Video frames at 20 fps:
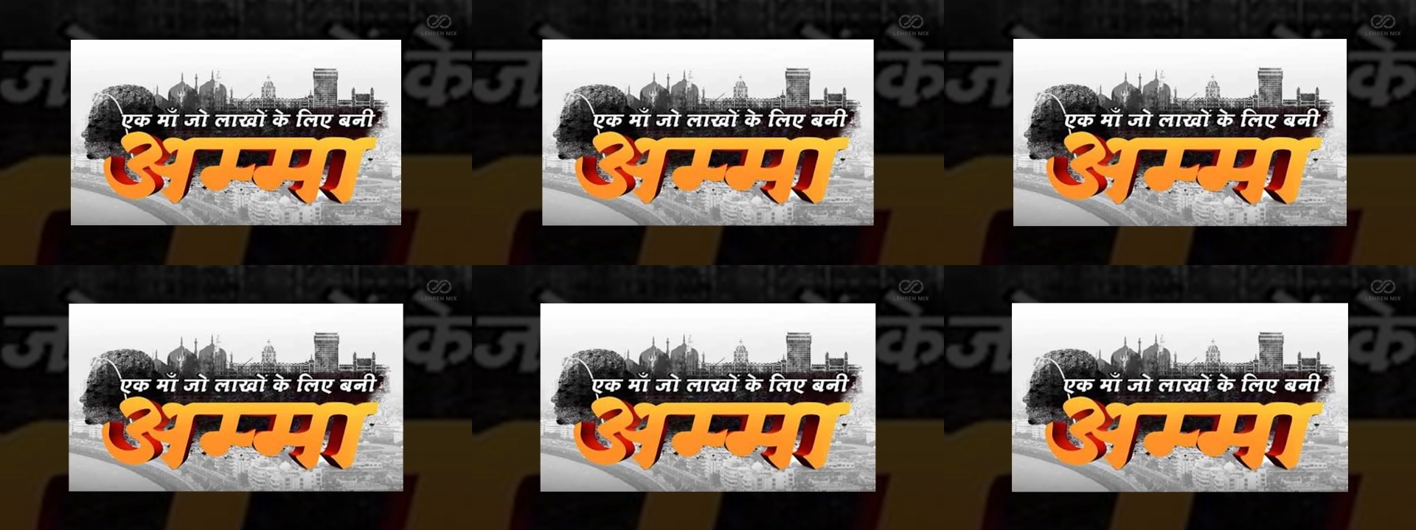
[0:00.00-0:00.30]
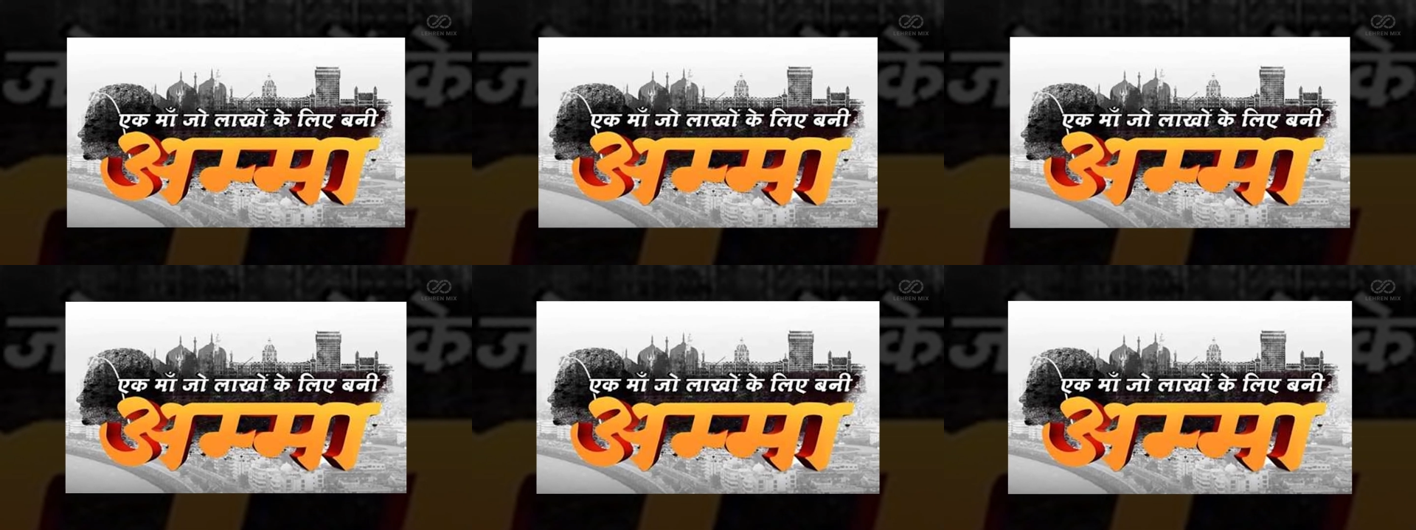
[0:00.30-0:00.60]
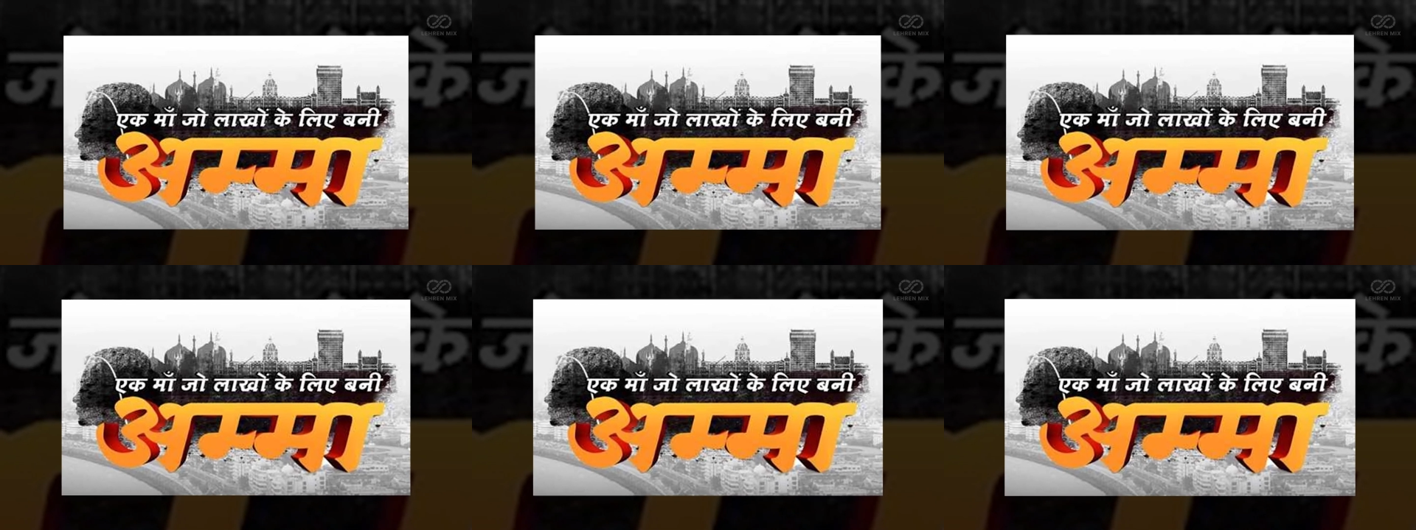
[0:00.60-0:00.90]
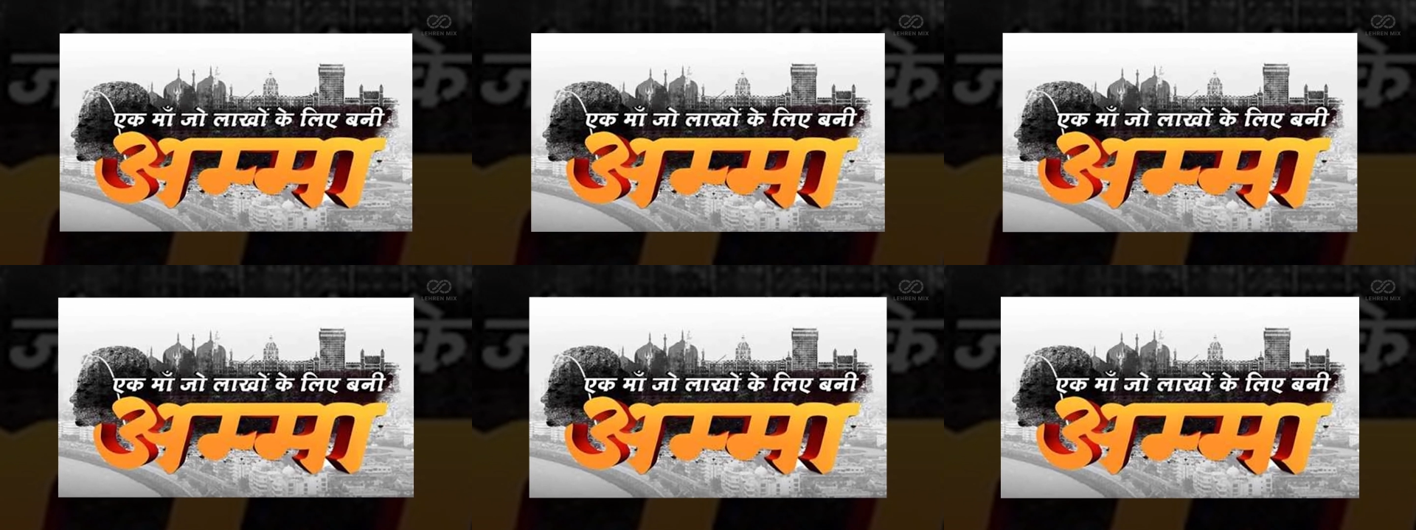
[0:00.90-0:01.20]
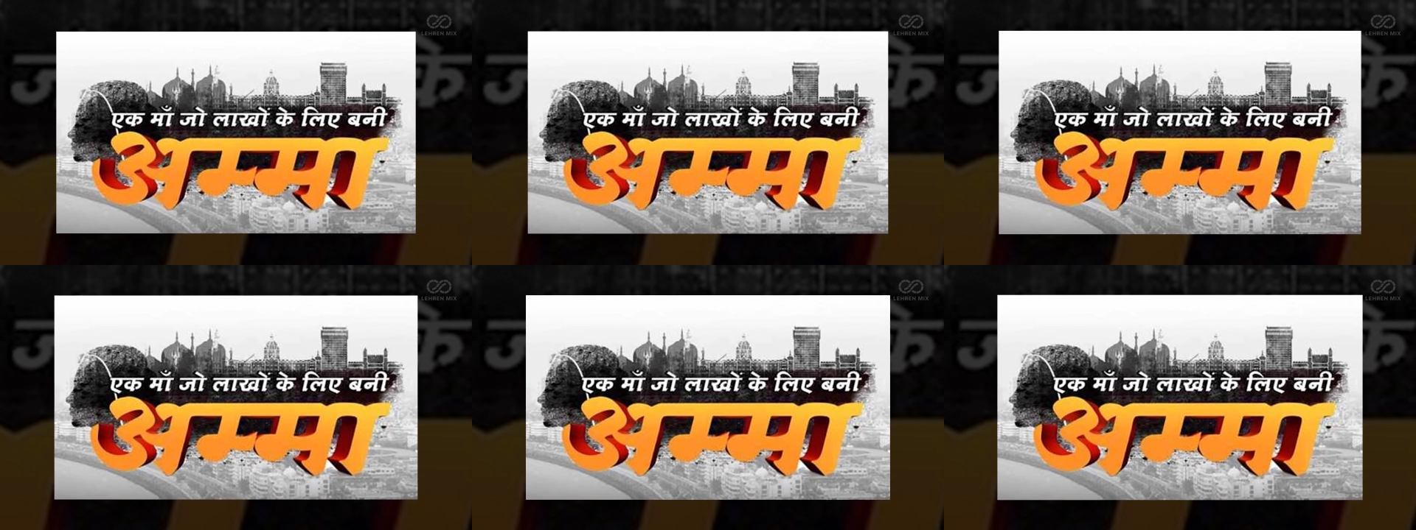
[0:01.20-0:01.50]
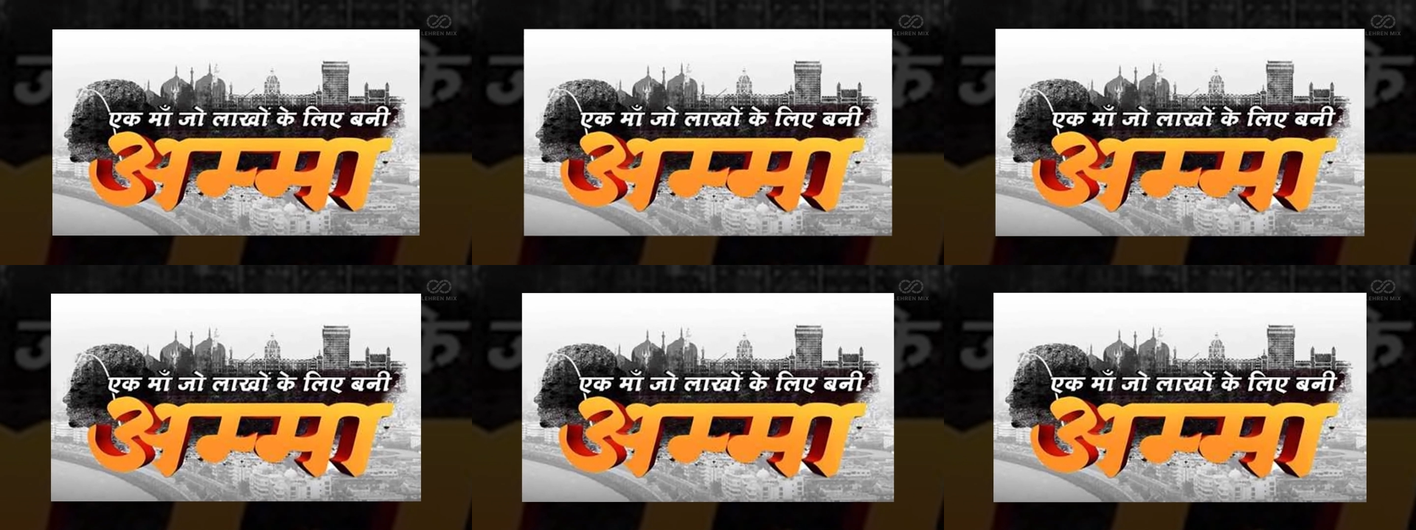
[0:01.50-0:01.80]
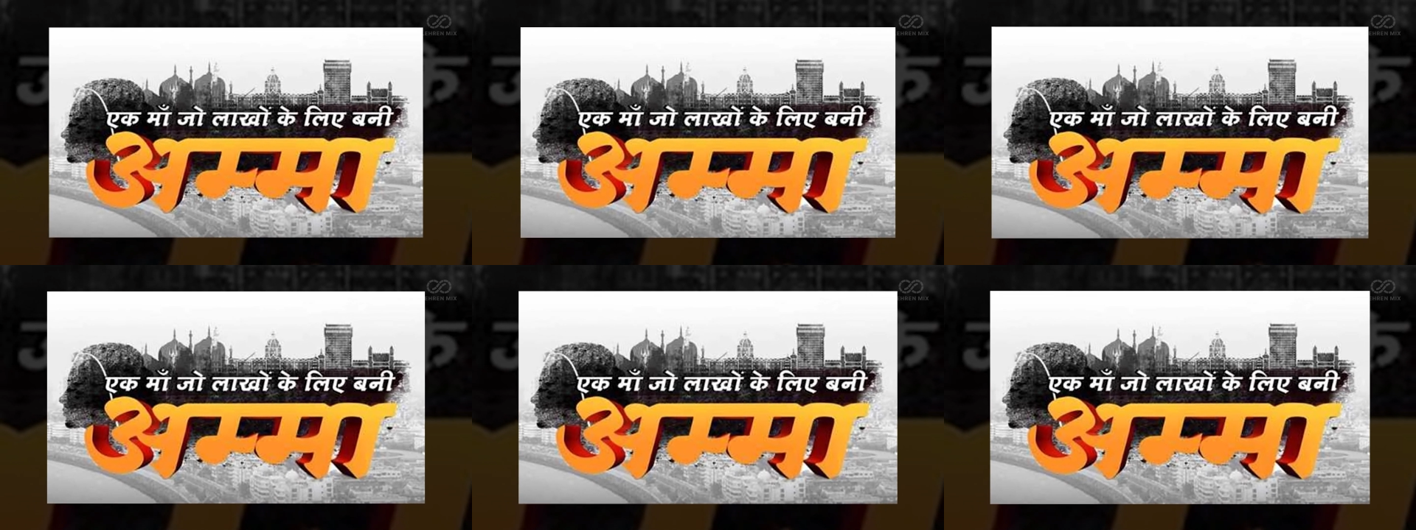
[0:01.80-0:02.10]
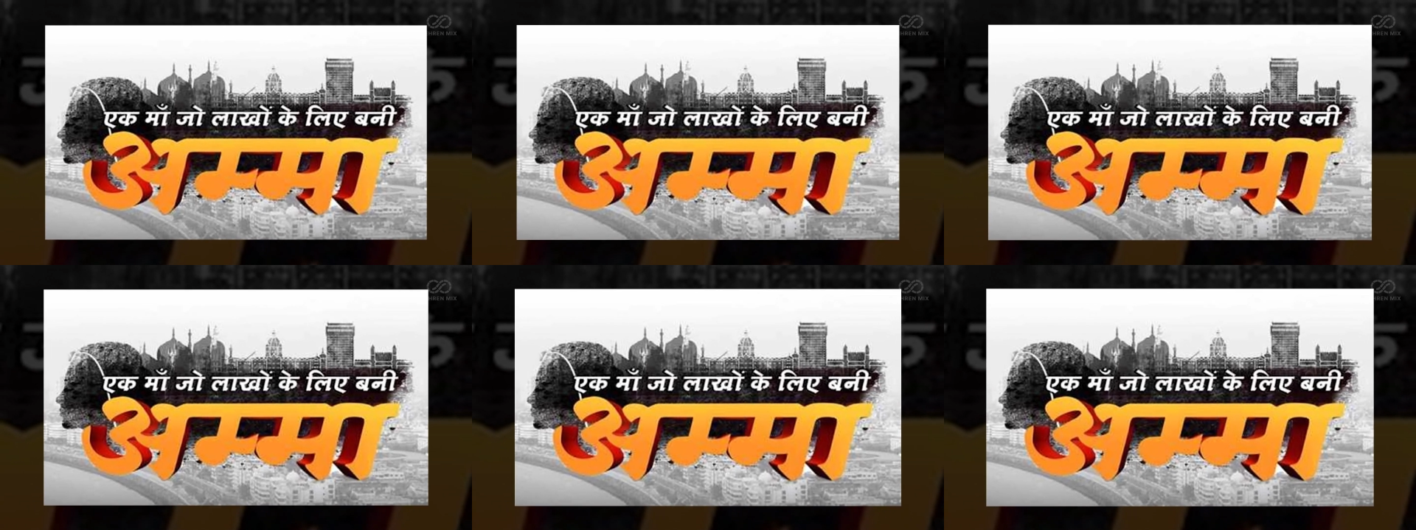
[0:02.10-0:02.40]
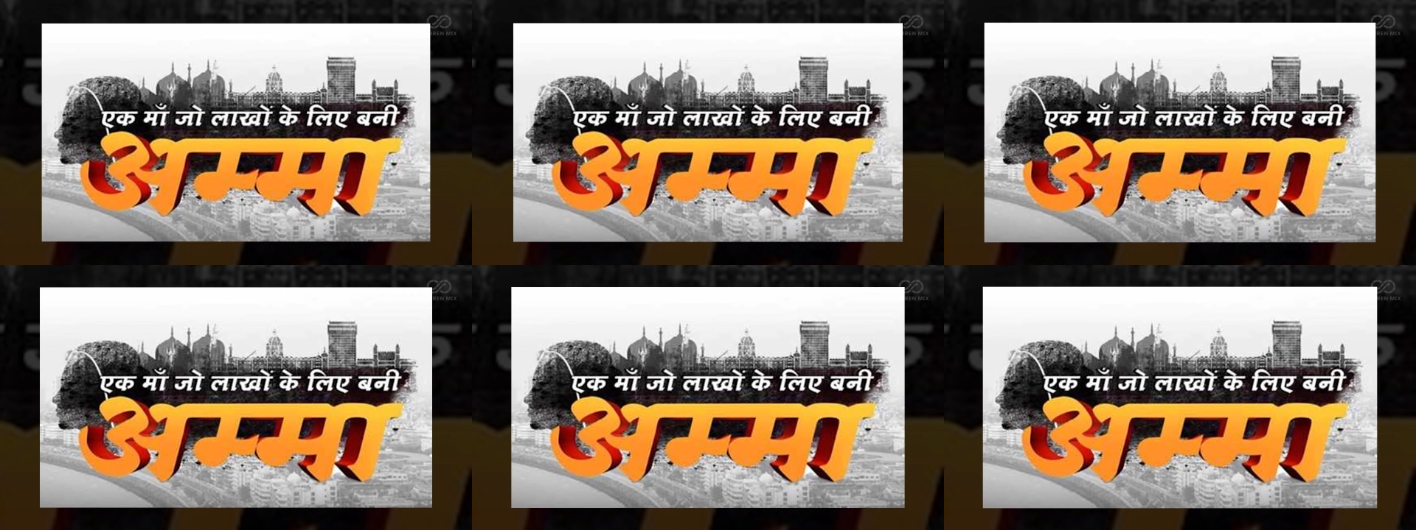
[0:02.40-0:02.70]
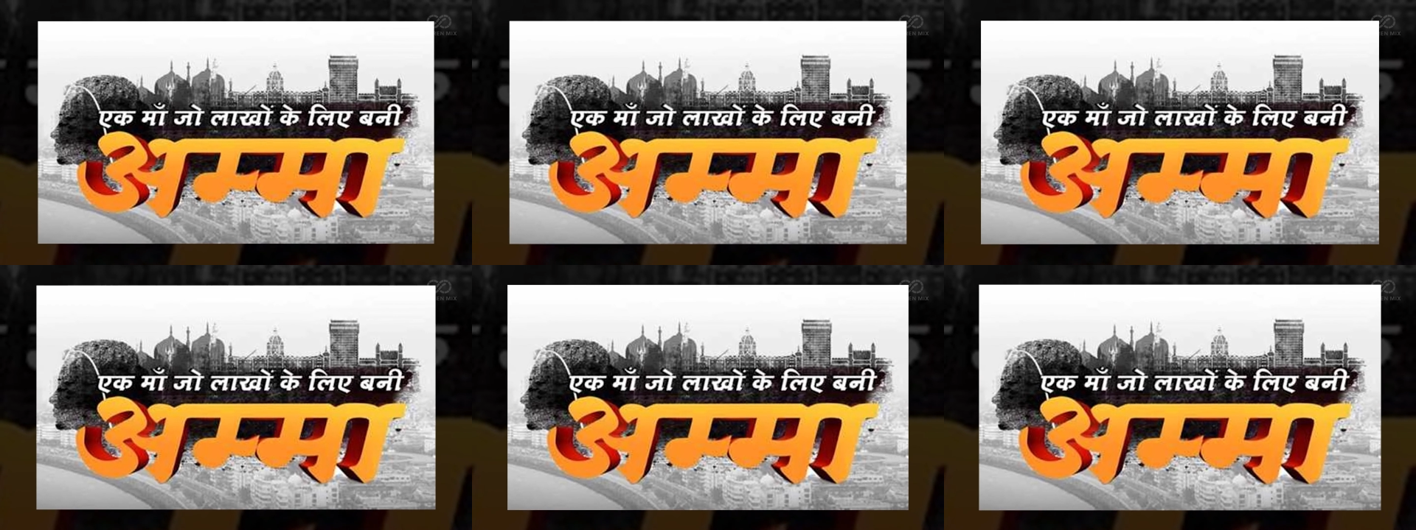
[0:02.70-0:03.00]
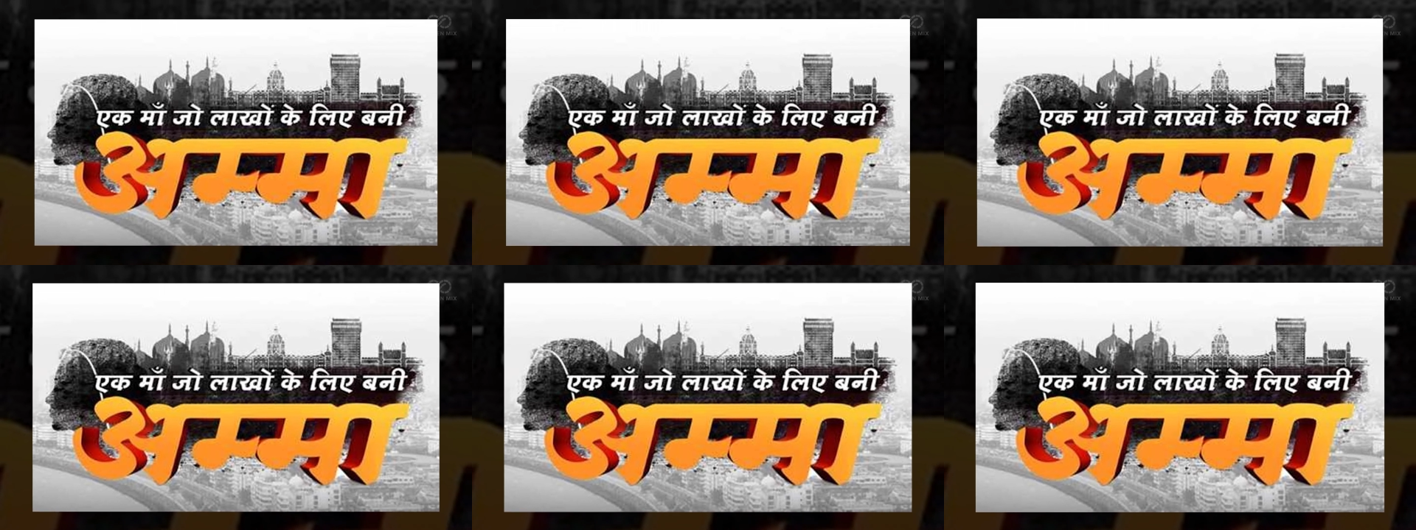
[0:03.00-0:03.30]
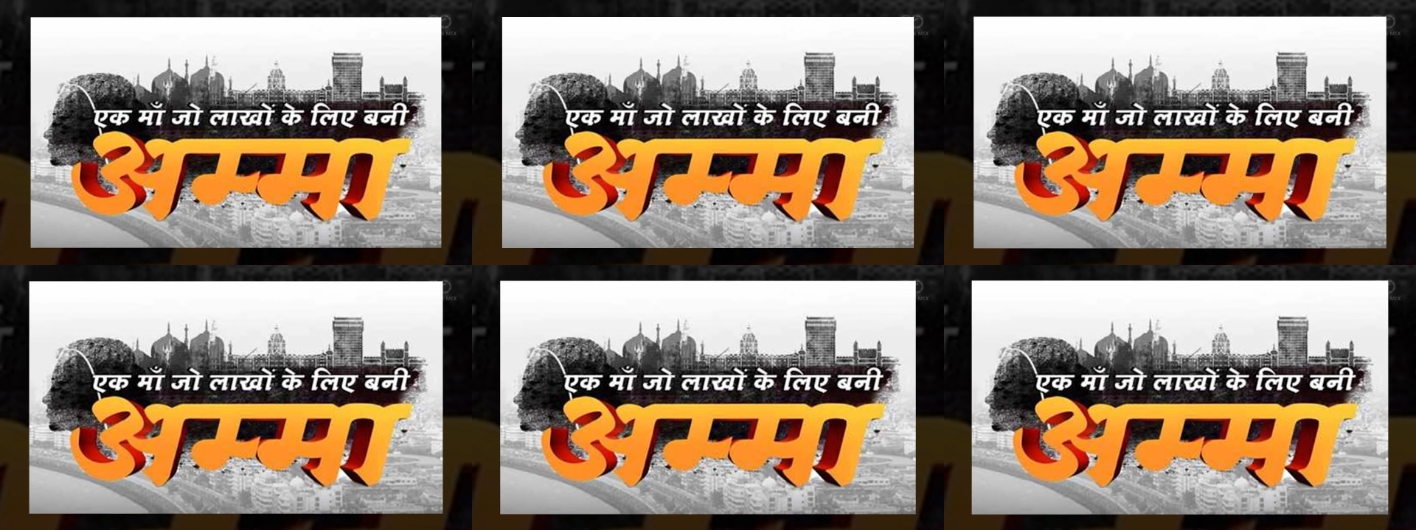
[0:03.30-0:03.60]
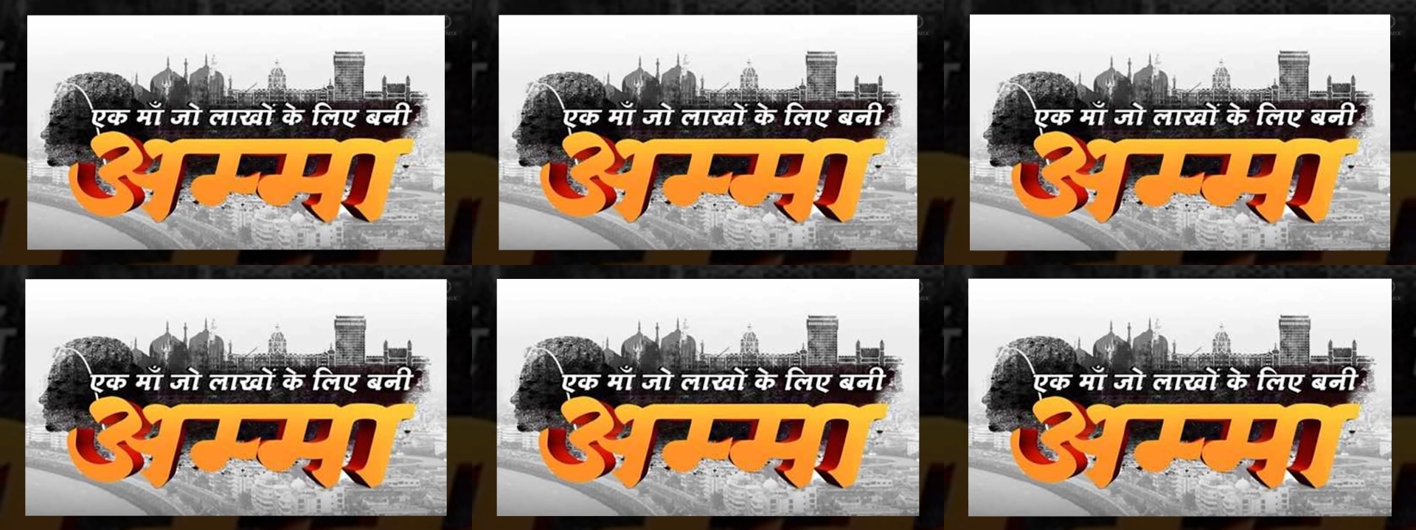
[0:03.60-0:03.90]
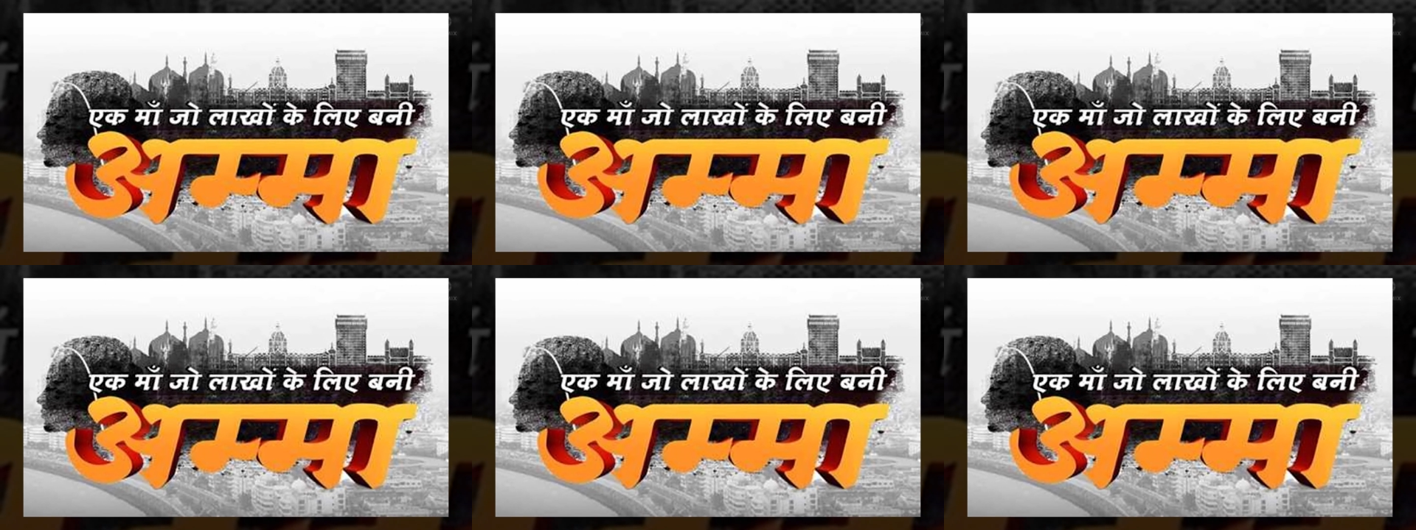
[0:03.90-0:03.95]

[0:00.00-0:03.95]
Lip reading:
No face is visible, so there are no lips to read.